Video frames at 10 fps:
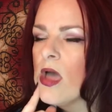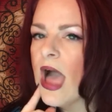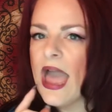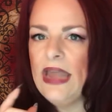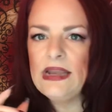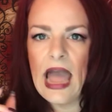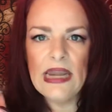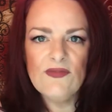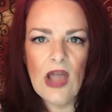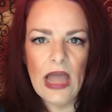I had
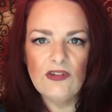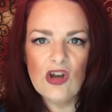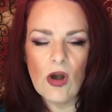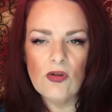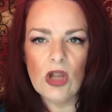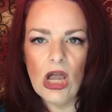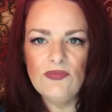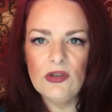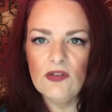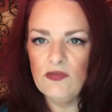kind of gotten turned
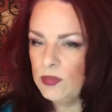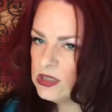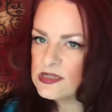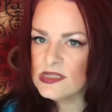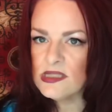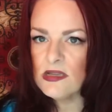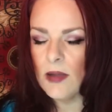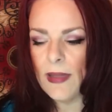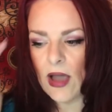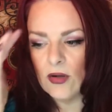off of books
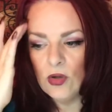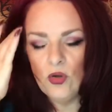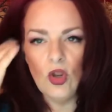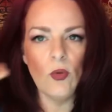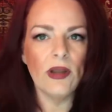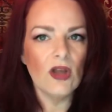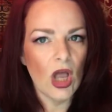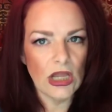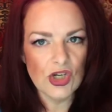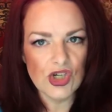about hoodoo and
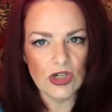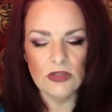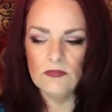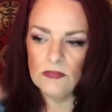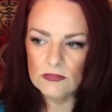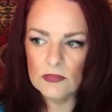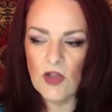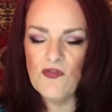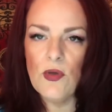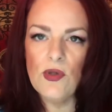conjure
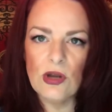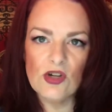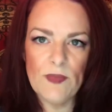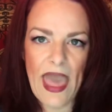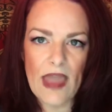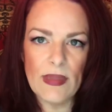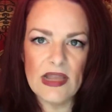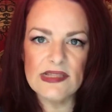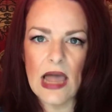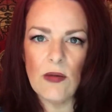a few years back
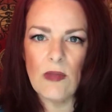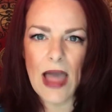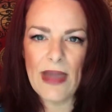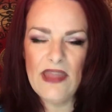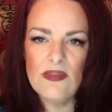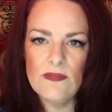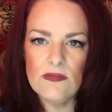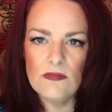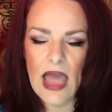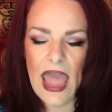because I
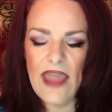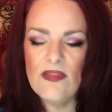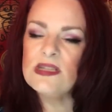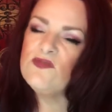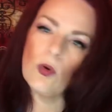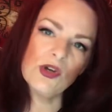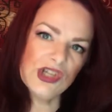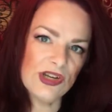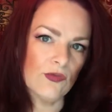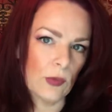had the
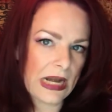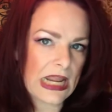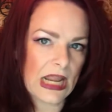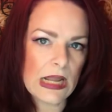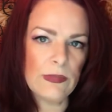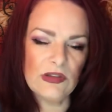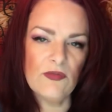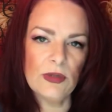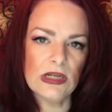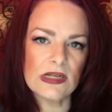misfortune of reading a couple
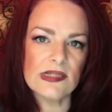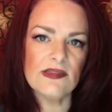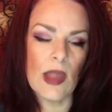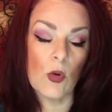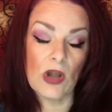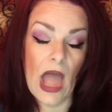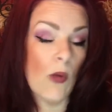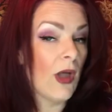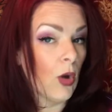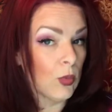of books that were
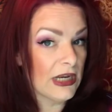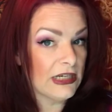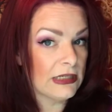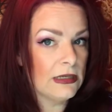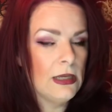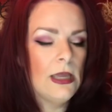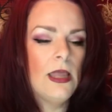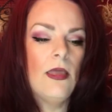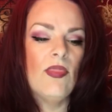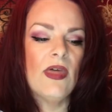not well written,
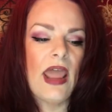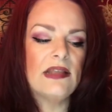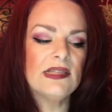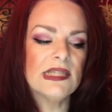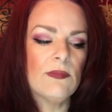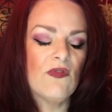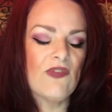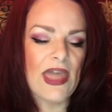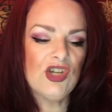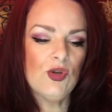that had some
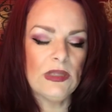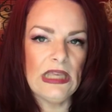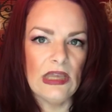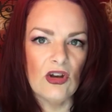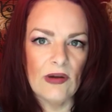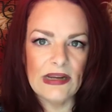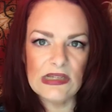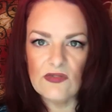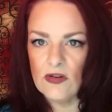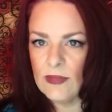factually
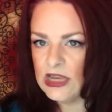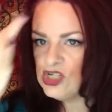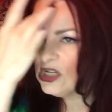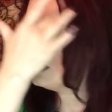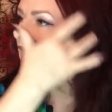incorrect information,